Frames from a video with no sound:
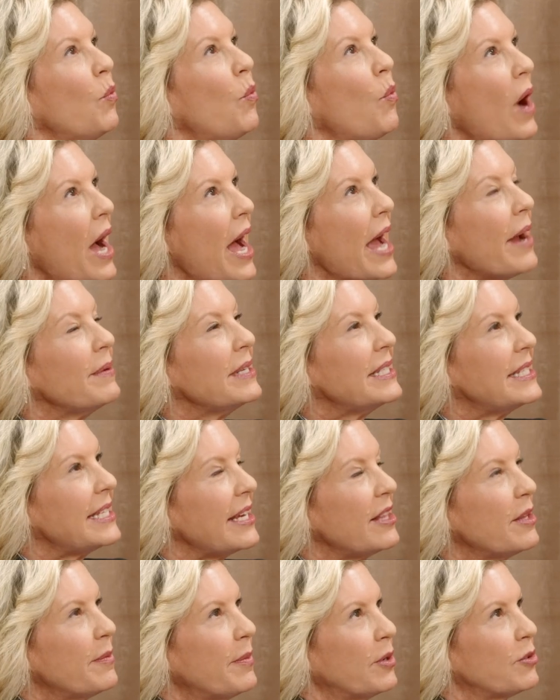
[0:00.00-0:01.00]
I would say
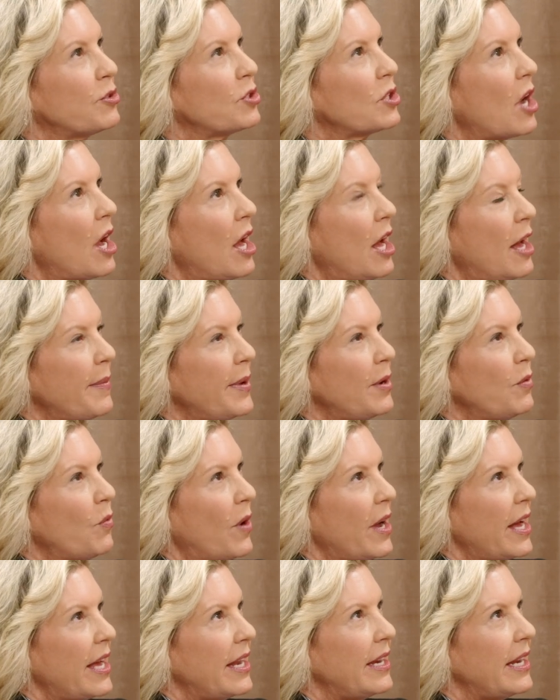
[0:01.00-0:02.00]
the most common
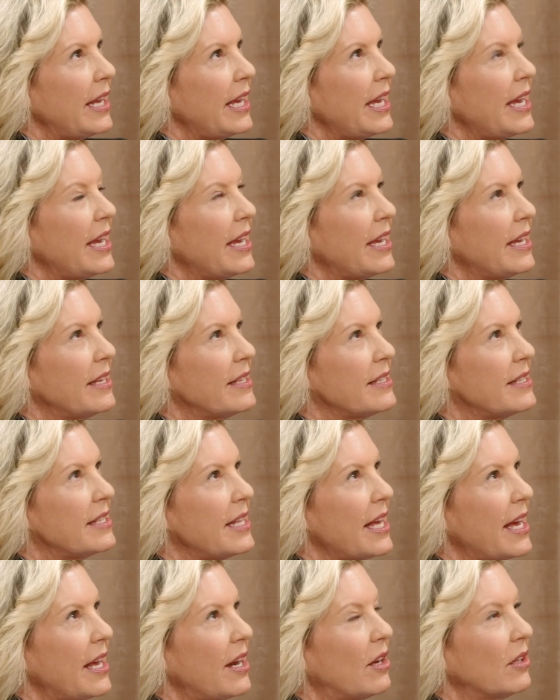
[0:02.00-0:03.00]
one is
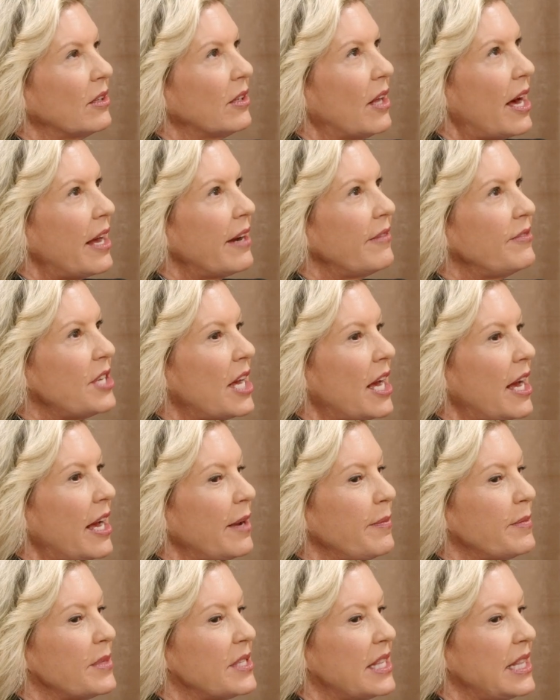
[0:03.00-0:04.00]
that a lot of
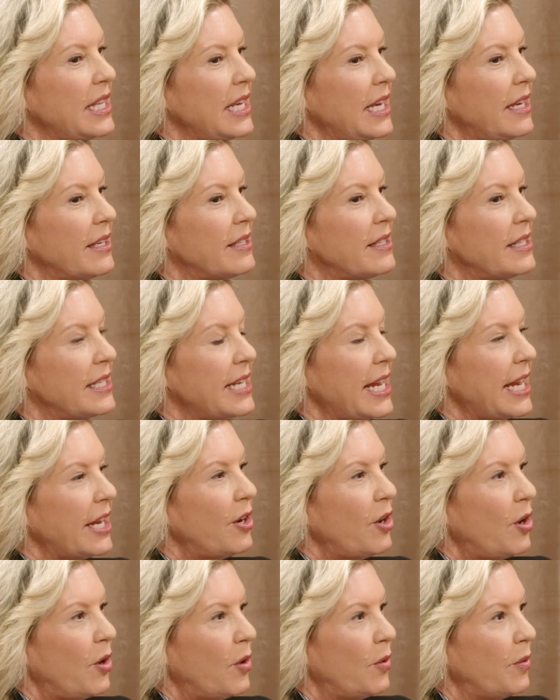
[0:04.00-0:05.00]
times the
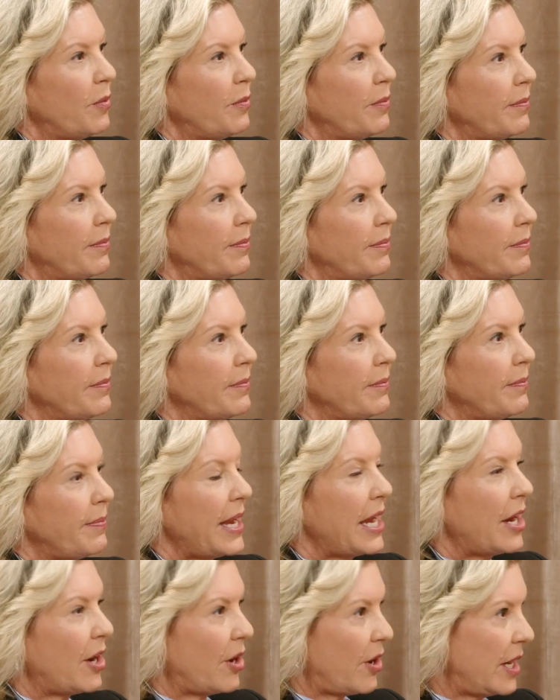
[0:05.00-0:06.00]
stay-at-home
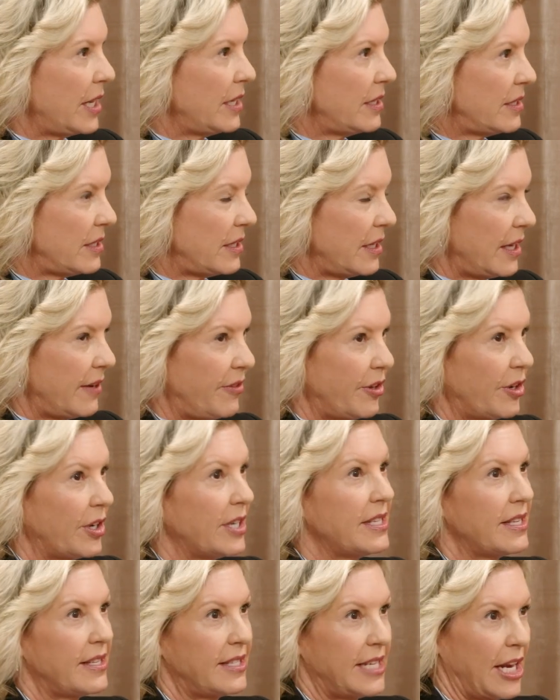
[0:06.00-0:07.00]
parent, if there
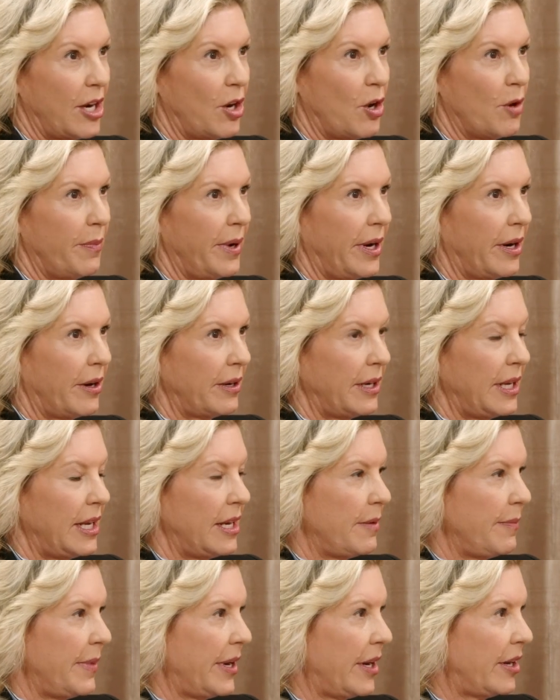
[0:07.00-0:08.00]
is a stay-at-home parent in
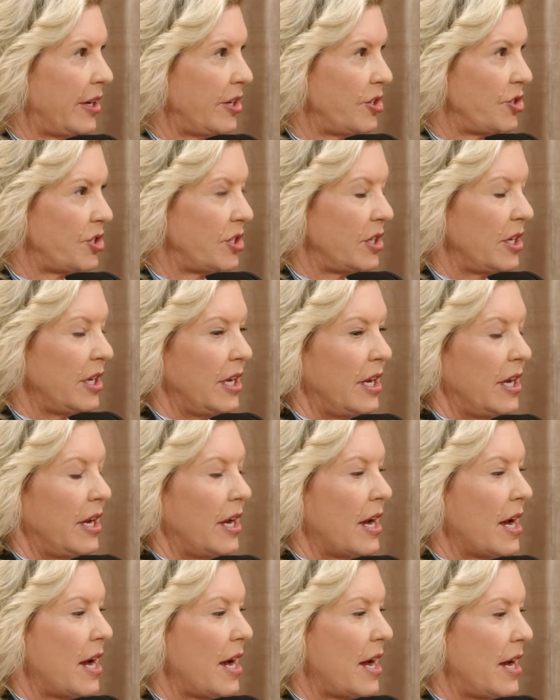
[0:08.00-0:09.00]
a marriage,
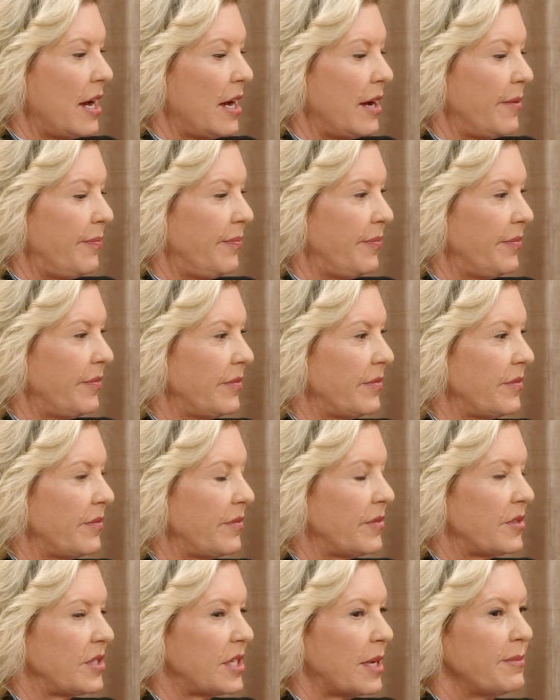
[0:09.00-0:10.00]
um,
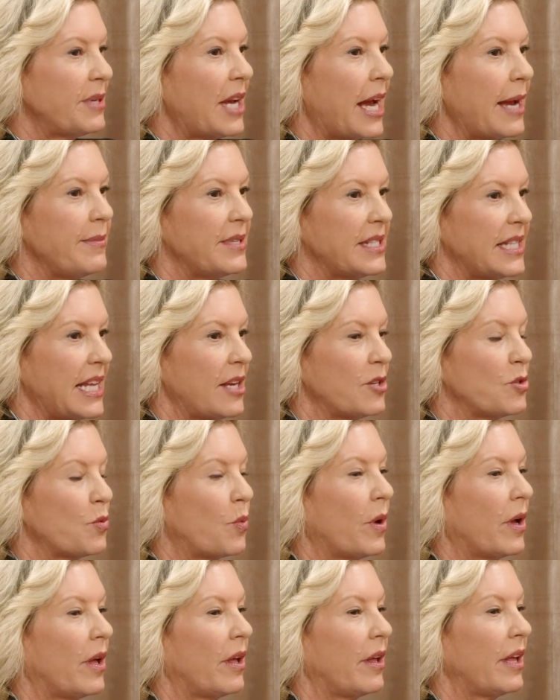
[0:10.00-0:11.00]
sometimes thinks,
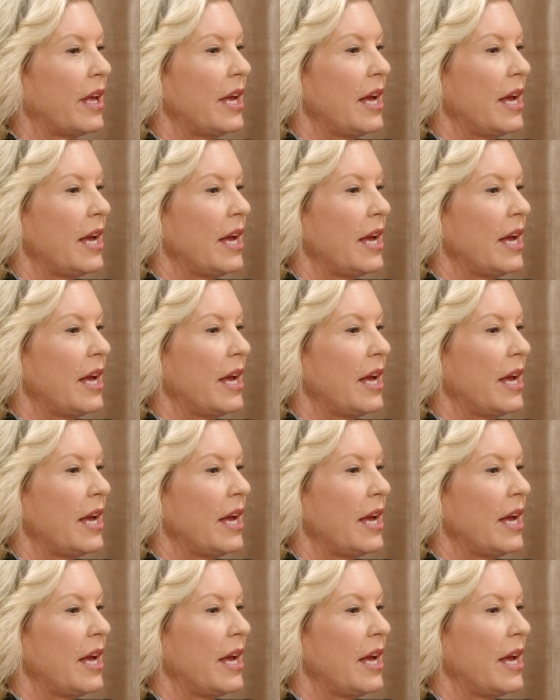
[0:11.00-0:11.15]
"Well,